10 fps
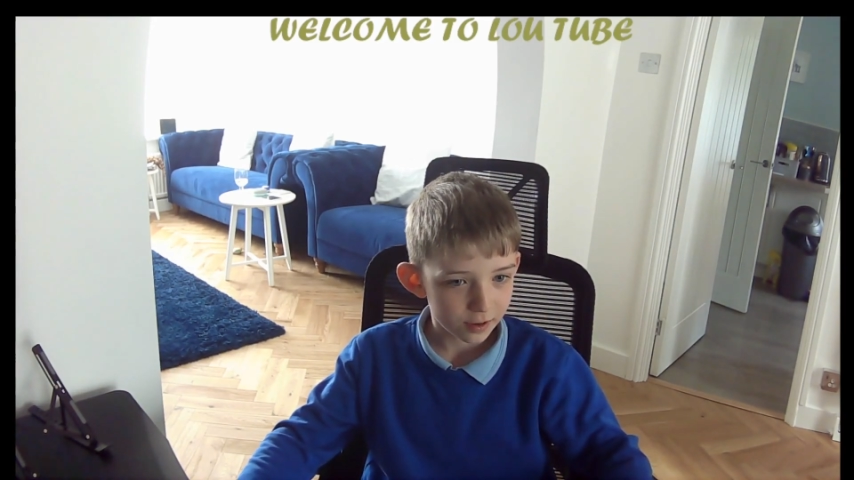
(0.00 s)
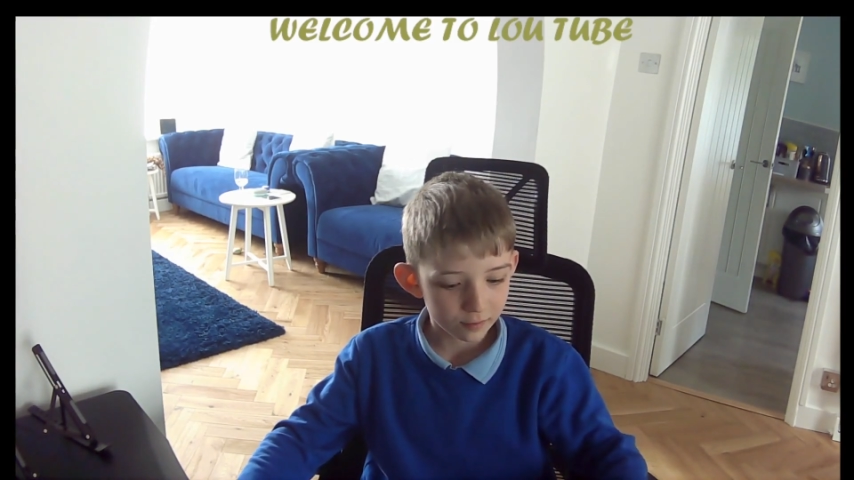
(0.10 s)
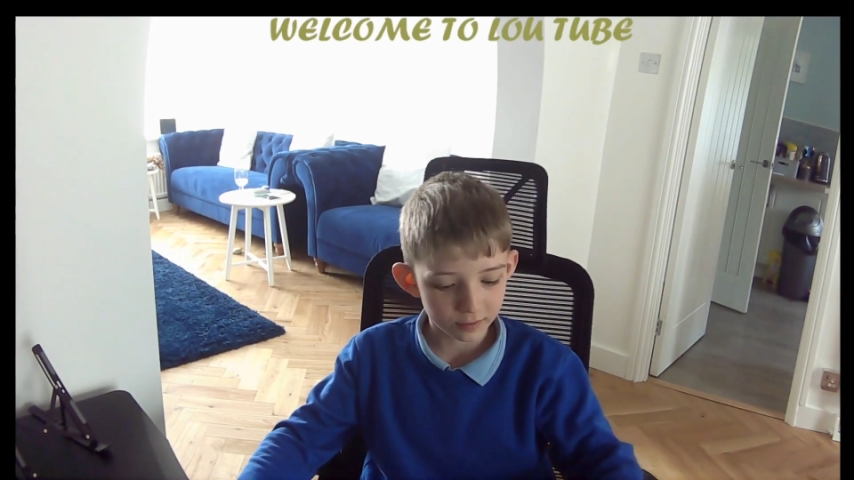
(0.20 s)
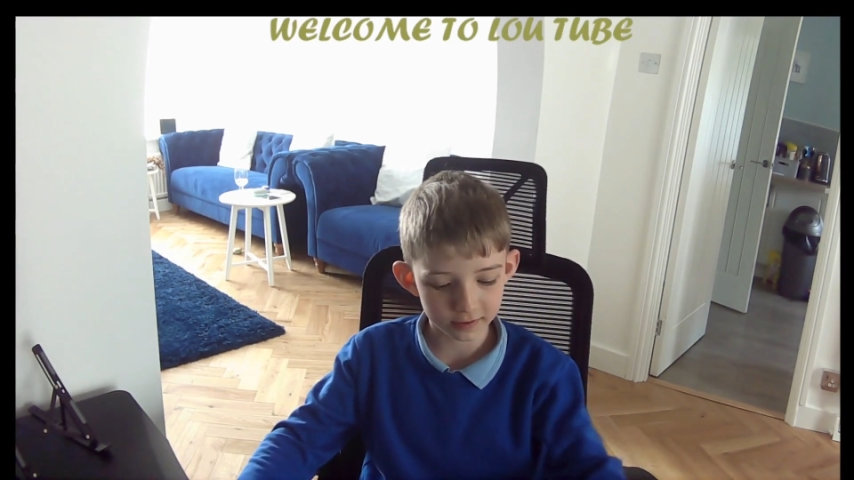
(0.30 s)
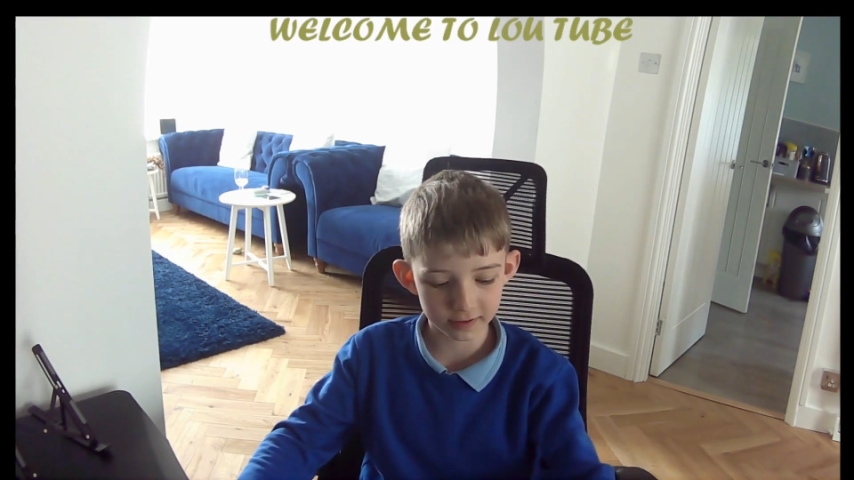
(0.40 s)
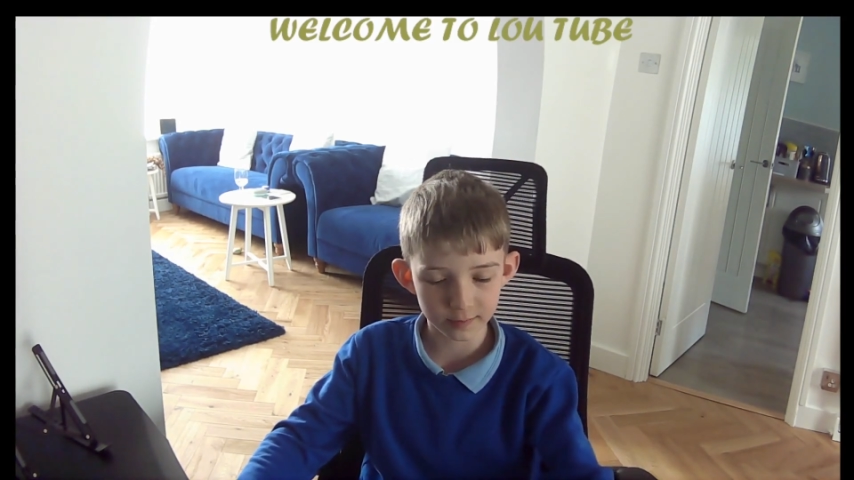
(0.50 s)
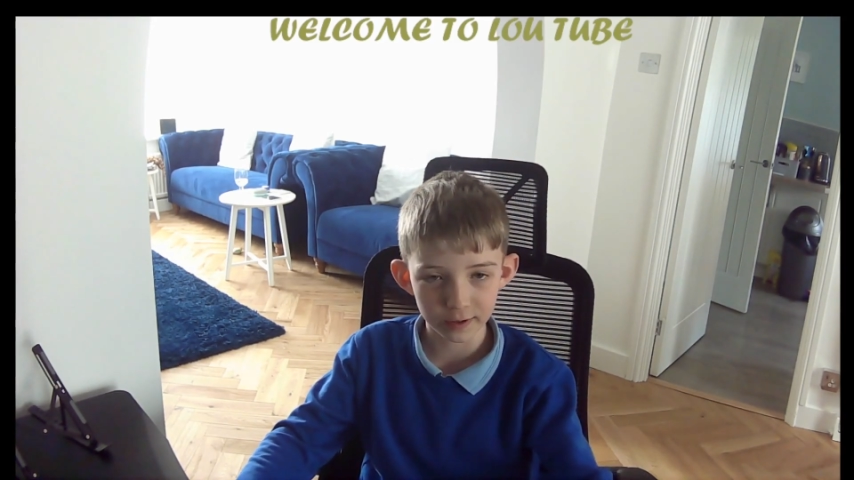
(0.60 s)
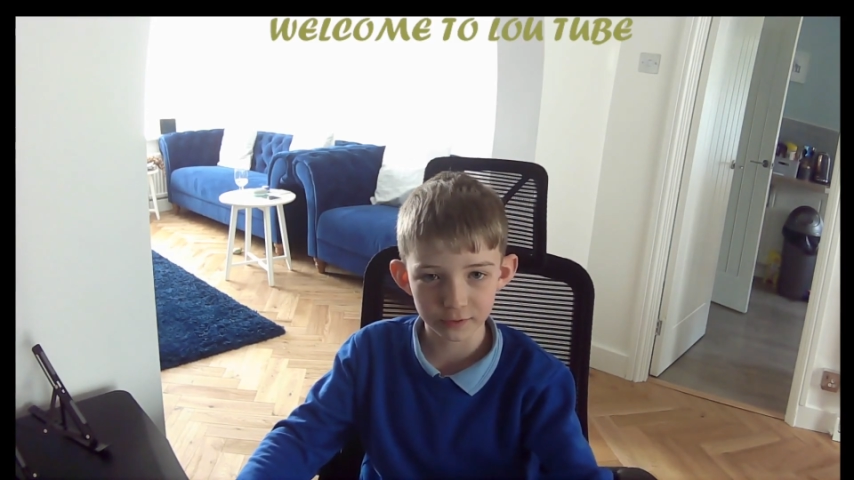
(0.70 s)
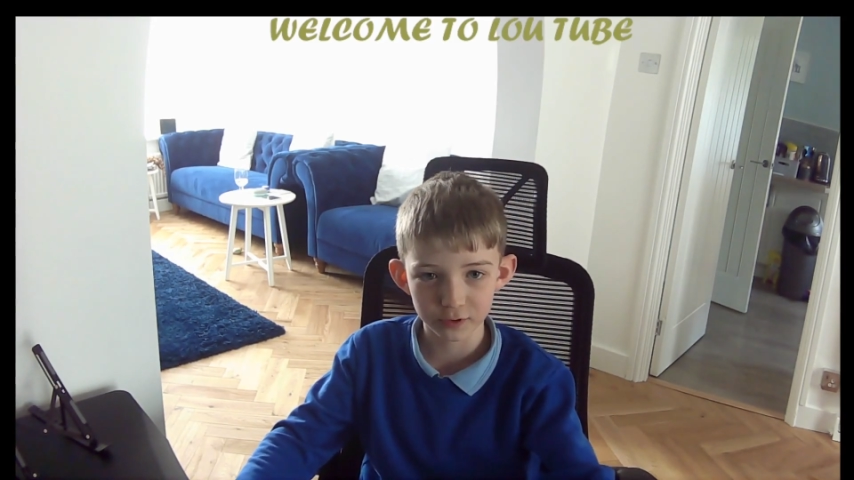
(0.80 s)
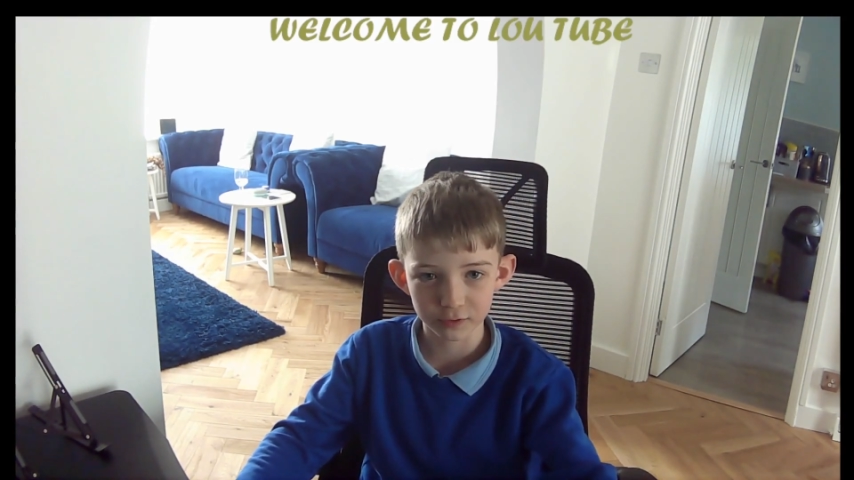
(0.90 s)
was the
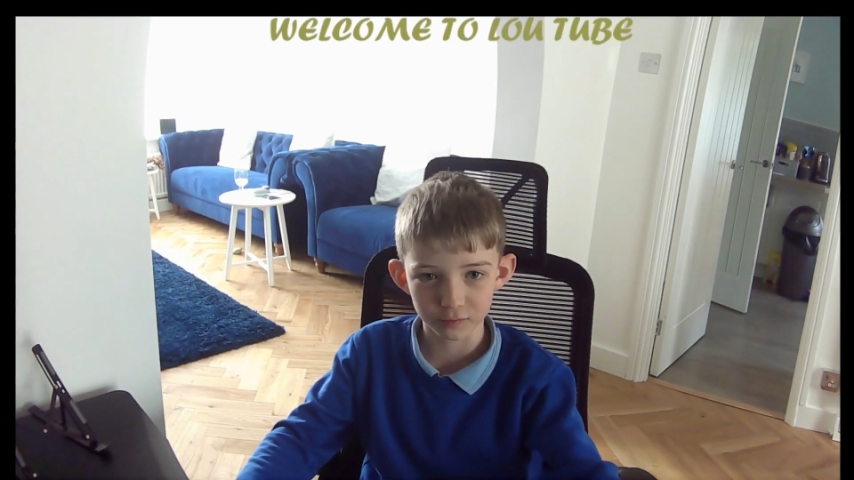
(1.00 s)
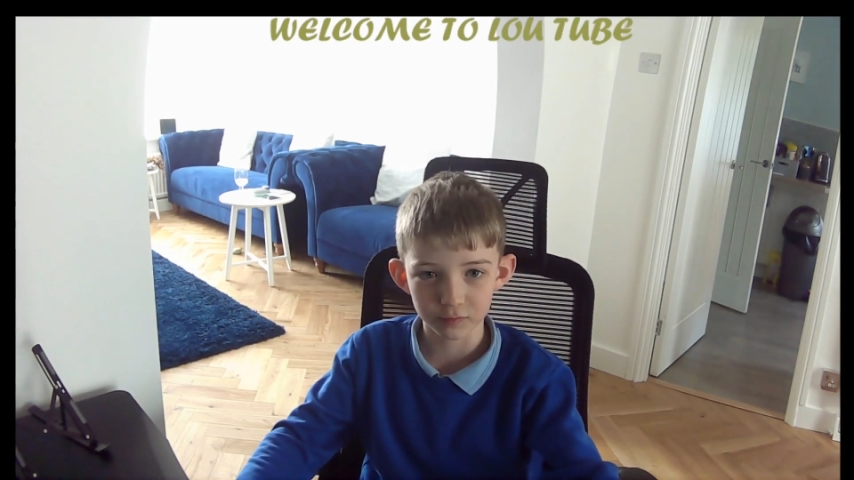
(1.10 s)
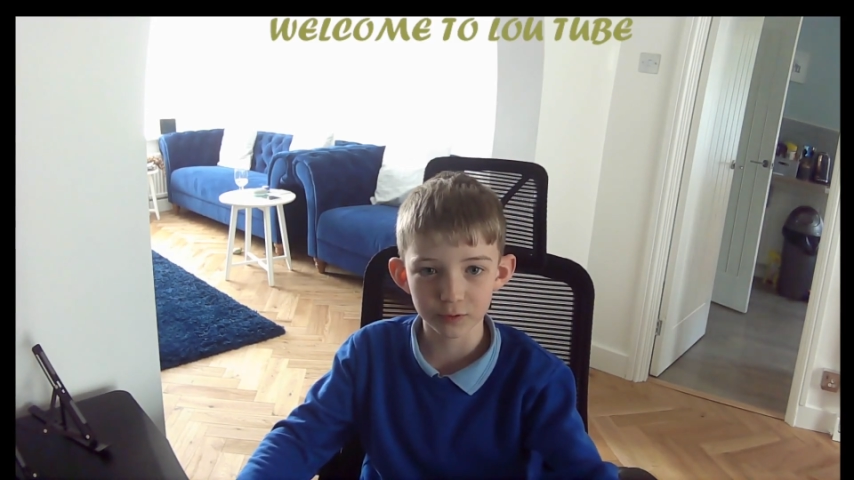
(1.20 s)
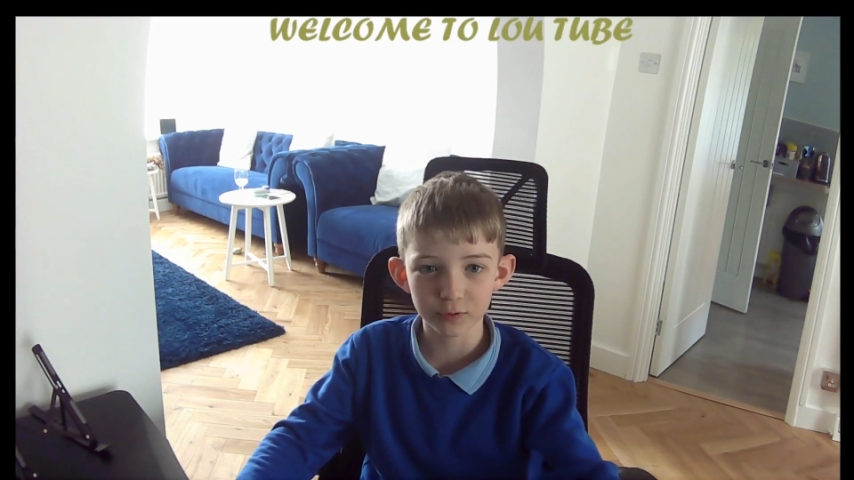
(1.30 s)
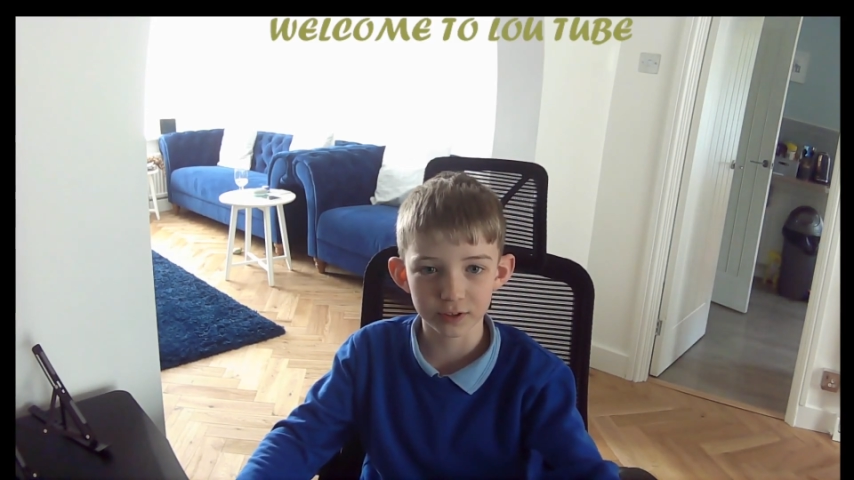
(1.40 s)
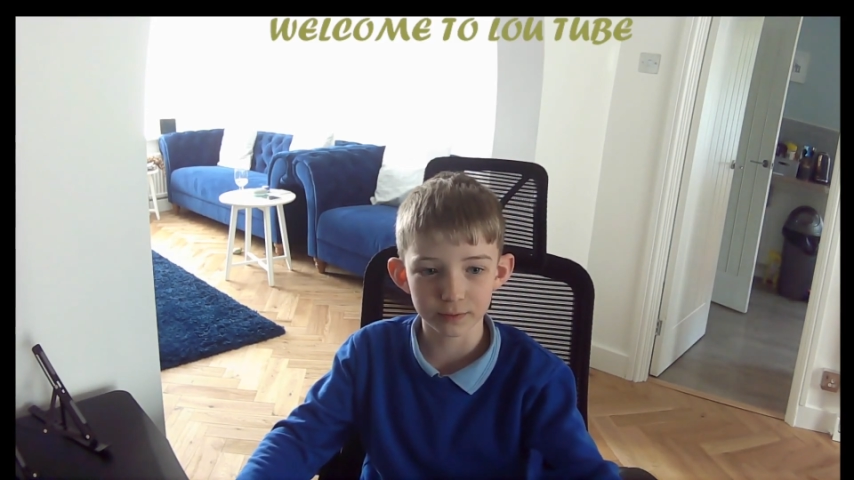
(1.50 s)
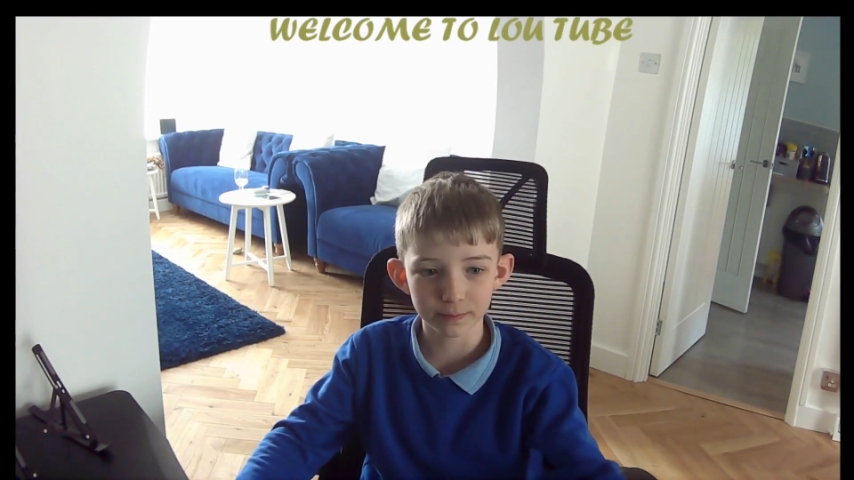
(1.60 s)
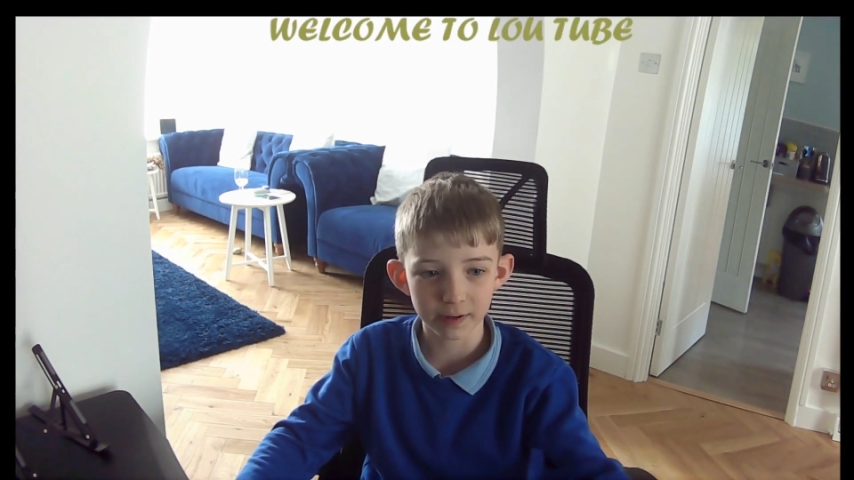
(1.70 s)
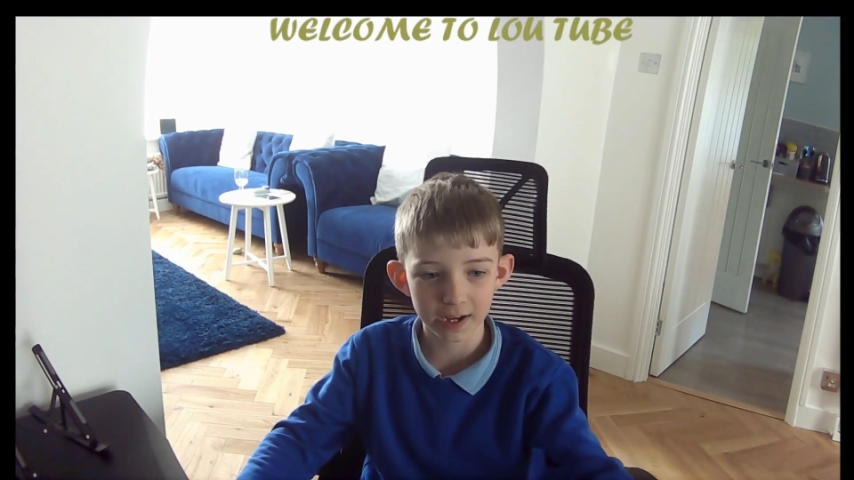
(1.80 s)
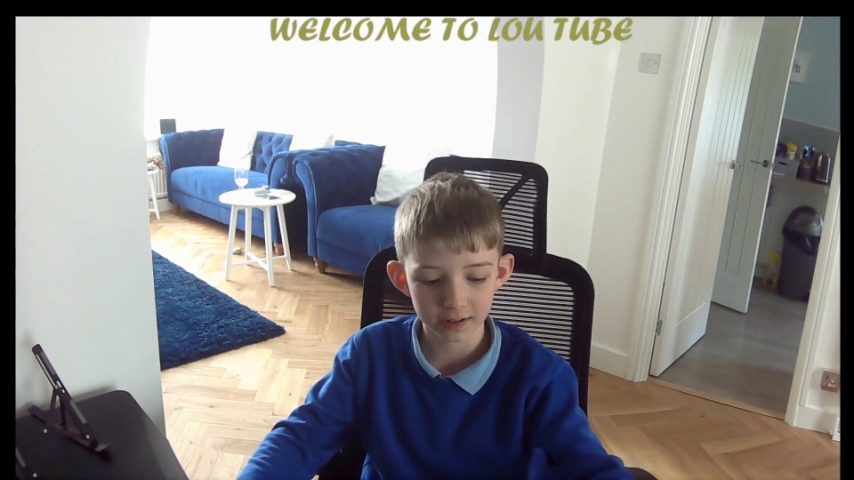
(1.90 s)
most gruesome
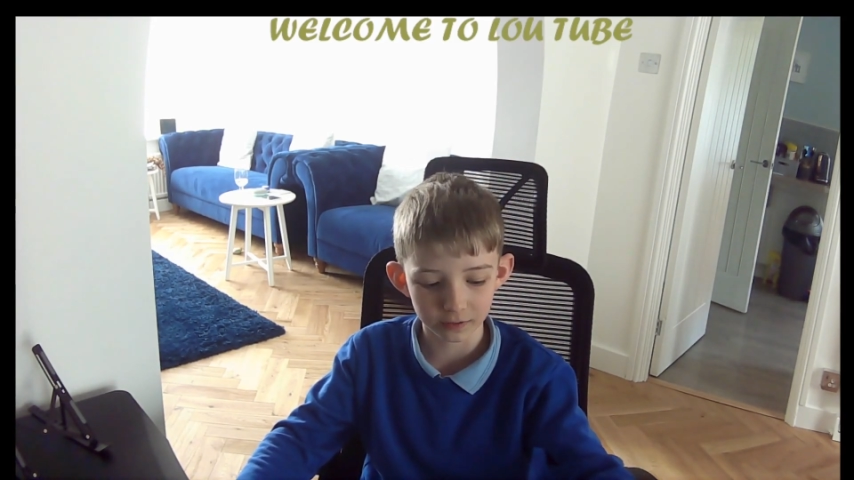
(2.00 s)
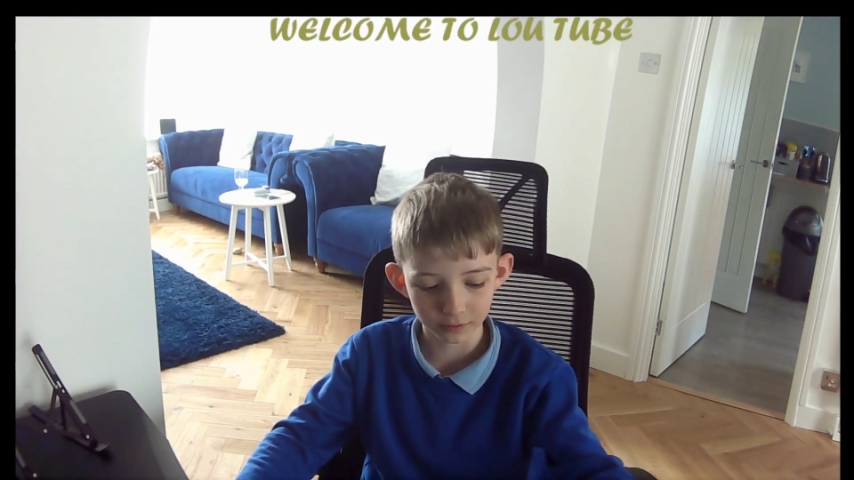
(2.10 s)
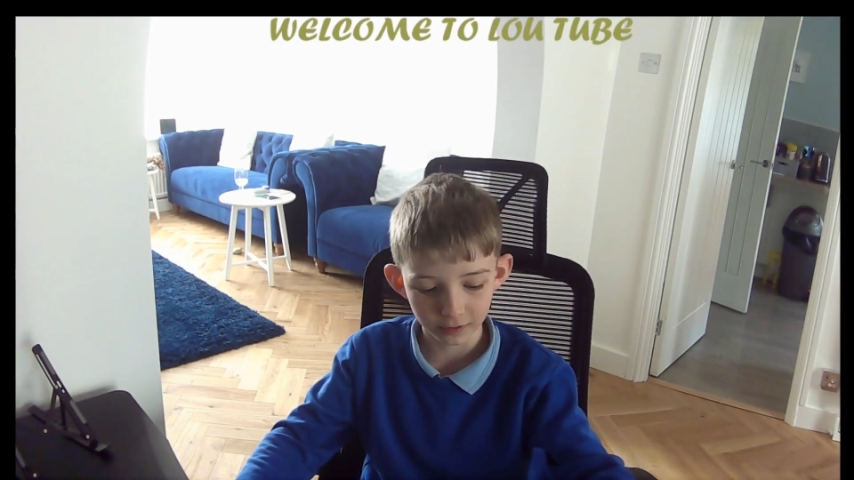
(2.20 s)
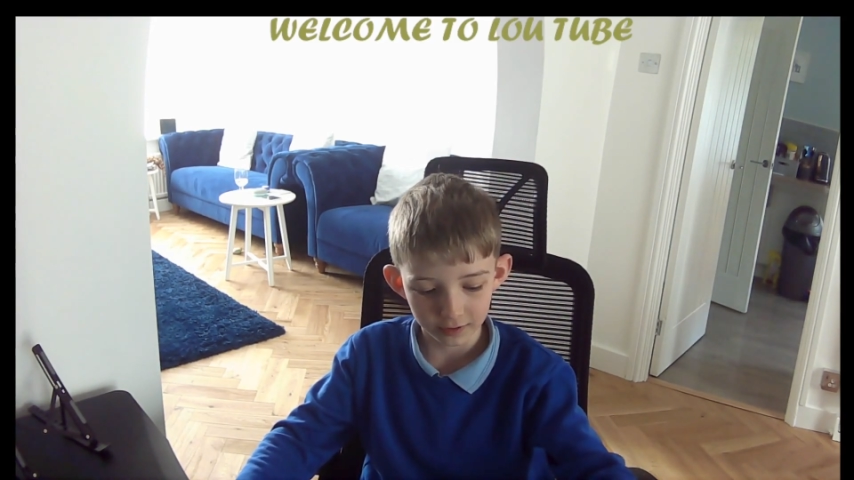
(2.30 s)
battle